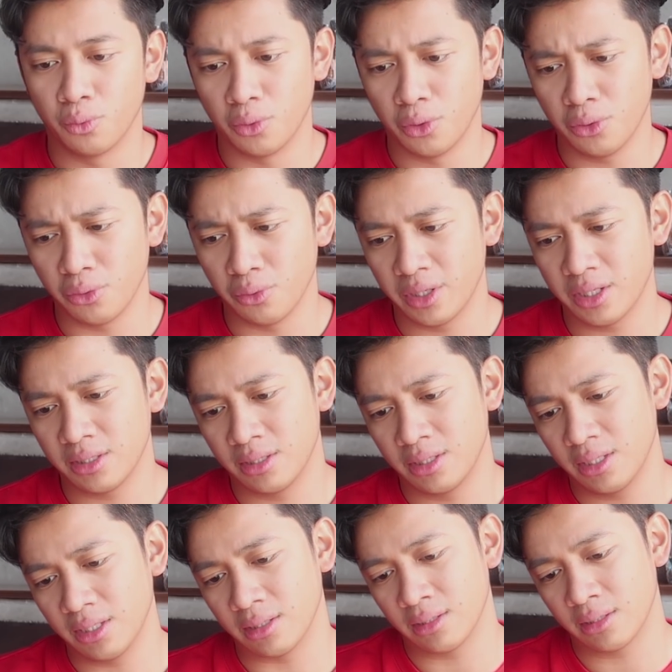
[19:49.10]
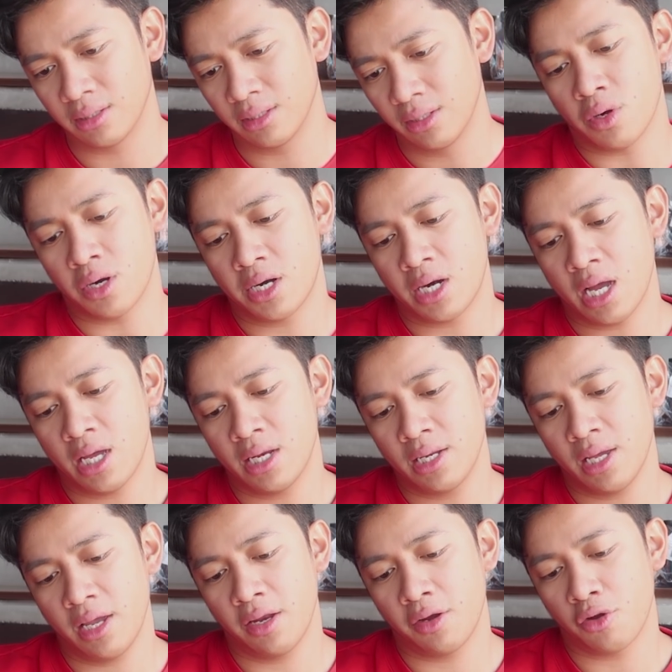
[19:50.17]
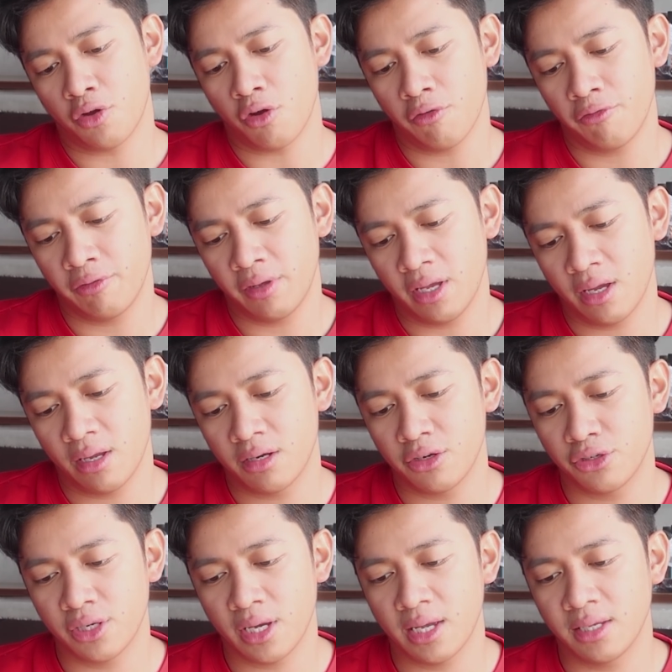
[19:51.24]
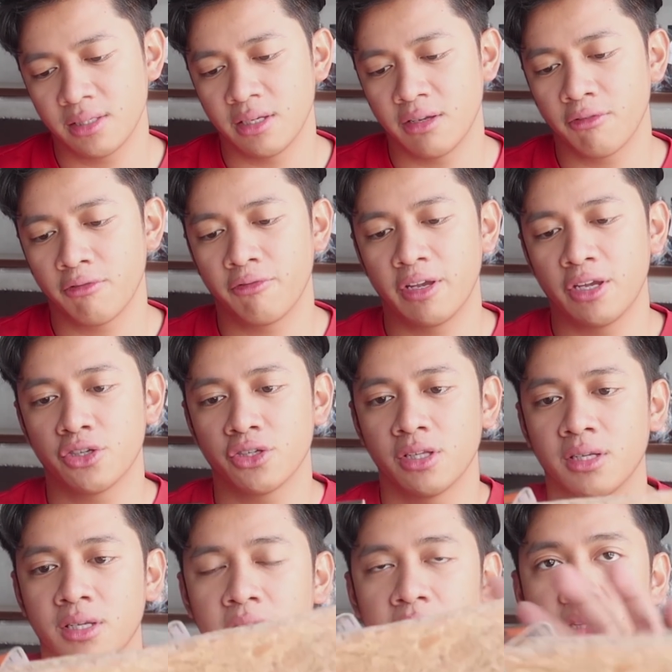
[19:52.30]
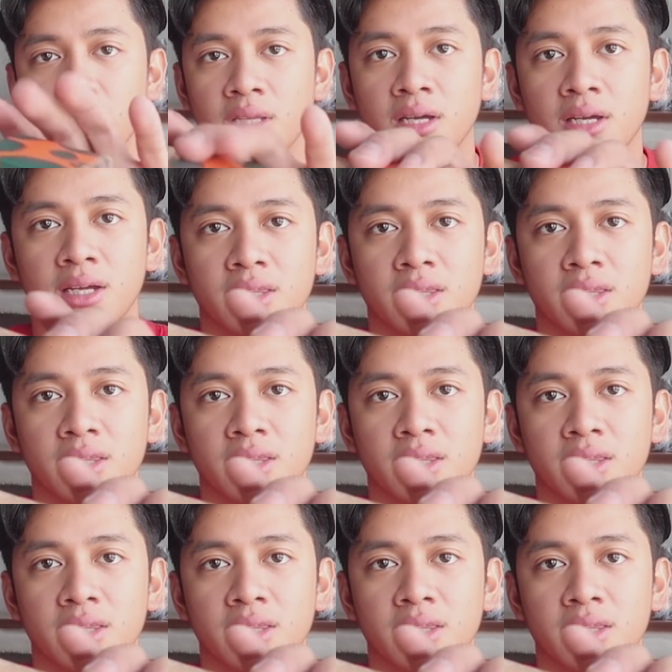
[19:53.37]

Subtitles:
Whoa, what is this? Guarana and Coffee Energizing Facial Kit. Ang